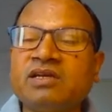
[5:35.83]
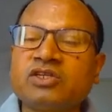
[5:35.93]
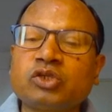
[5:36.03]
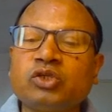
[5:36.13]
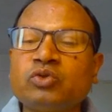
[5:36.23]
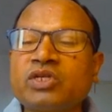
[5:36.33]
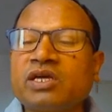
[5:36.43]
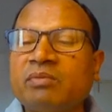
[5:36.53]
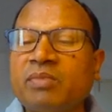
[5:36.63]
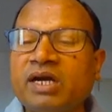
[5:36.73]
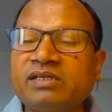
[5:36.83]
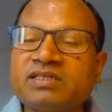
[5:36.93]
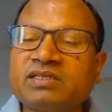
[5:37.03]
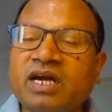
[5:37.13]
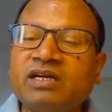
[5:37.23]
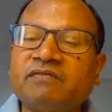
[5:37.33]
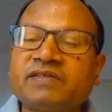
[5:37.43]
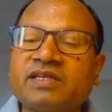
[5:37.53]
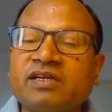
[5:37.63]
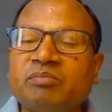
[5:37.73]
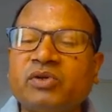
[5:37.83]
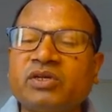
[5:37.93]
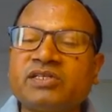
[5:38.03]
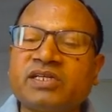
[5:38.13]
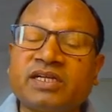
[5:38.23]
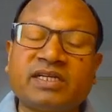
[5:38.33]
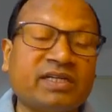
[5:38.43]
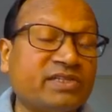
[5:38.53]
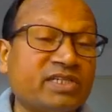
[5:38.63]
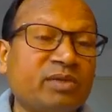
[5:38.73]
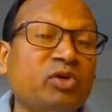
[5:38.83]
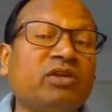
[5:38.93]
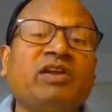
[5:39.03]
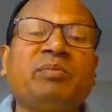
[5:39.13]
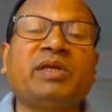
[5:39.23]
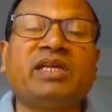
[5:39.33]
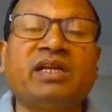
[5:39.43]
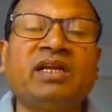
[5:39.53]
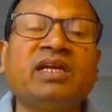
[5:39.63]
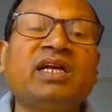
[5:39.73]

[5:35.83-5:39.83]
So user commands, artificial computer generated stimuli will be there,